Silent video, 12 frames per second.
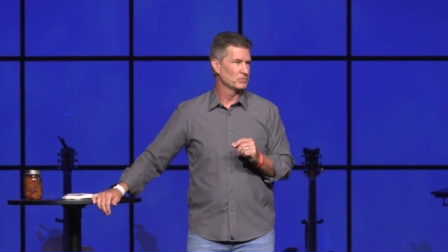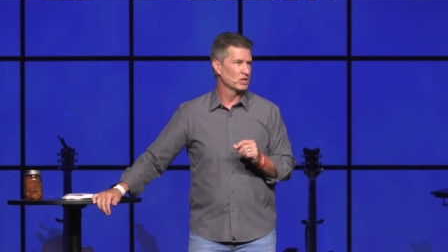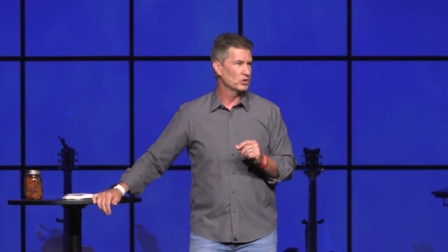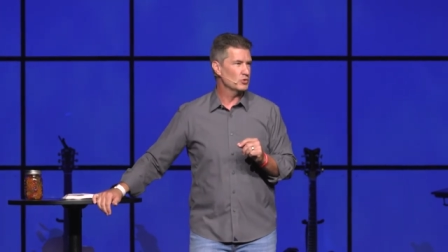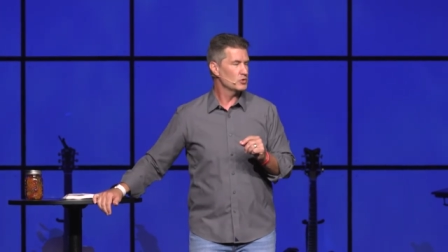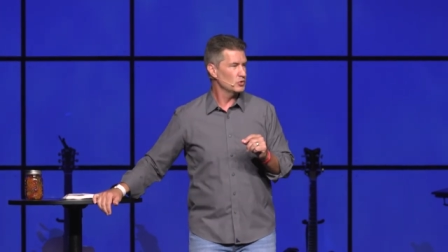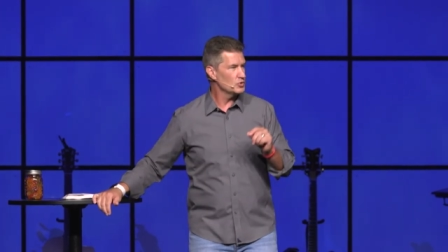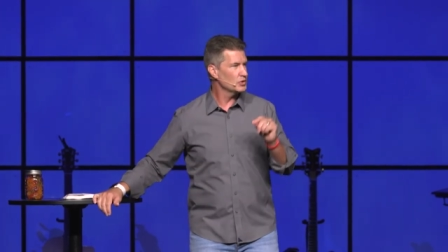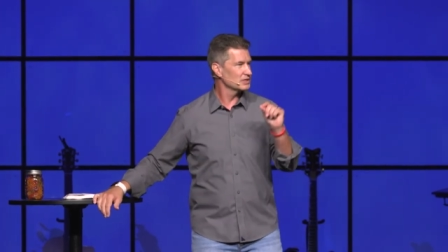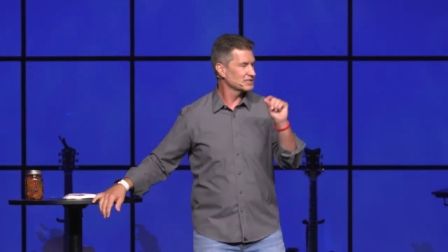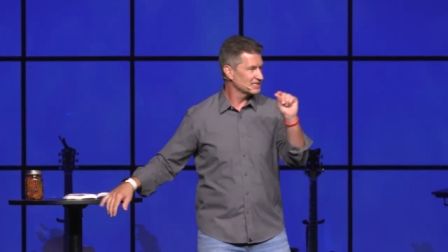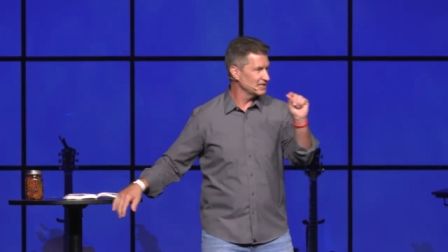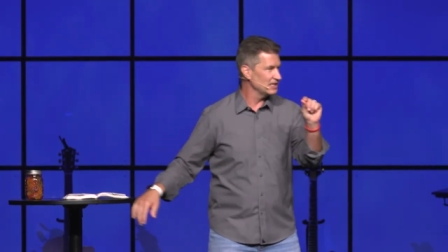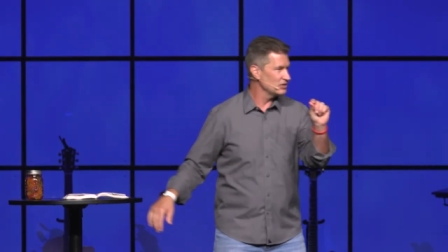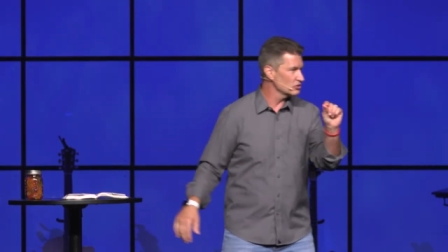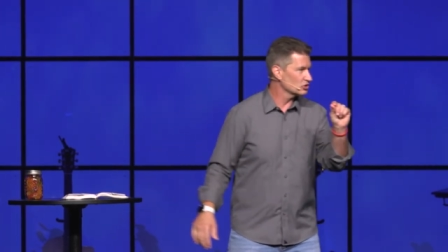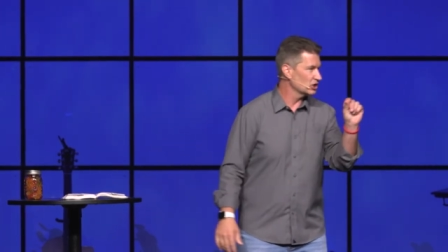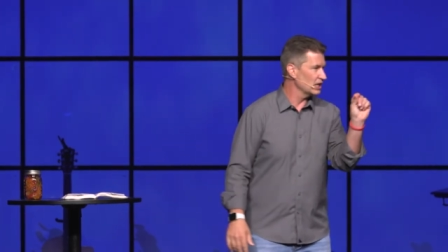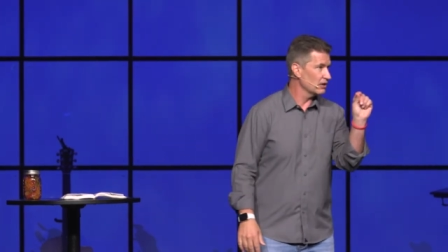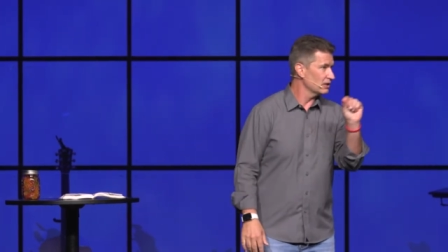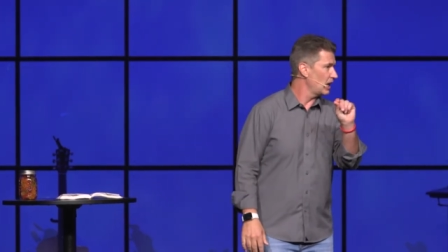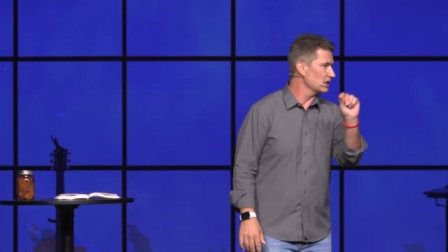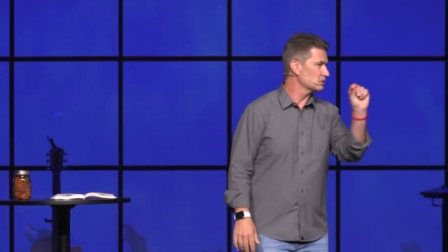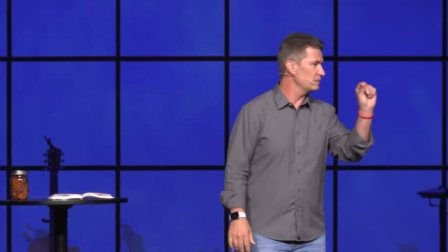You, you can sit in your chair and
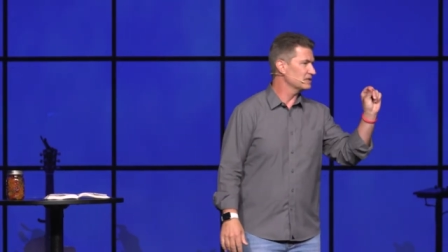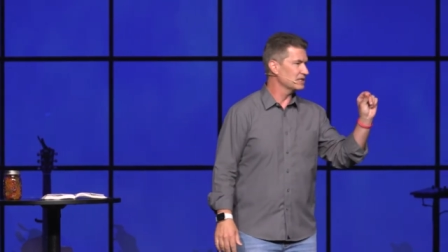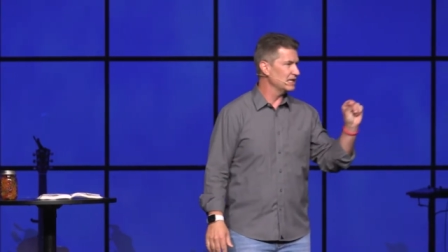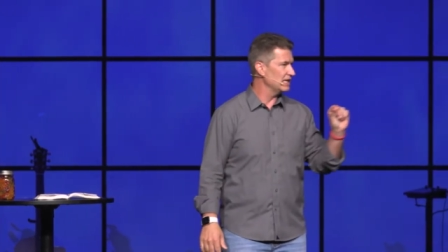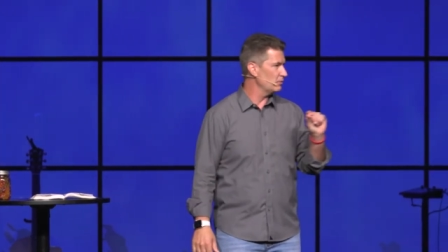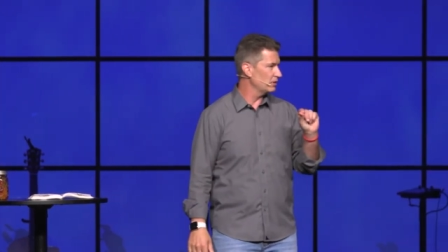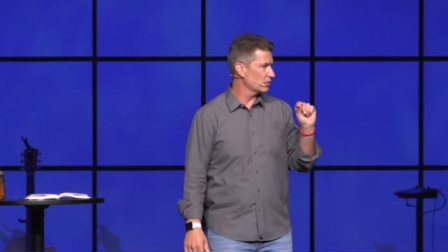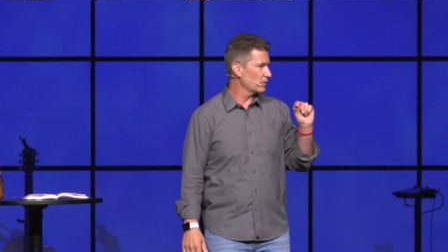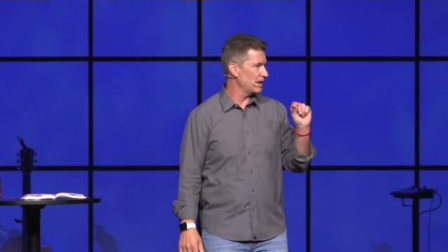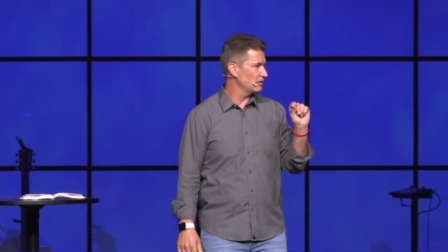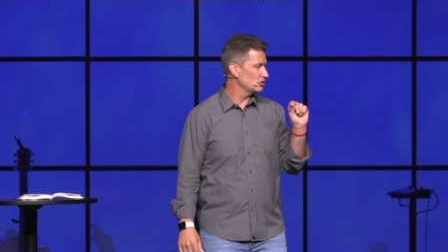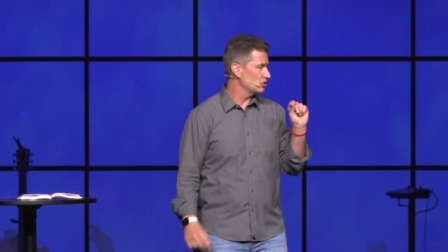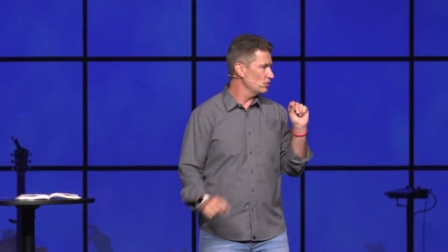not speak to anyone around you.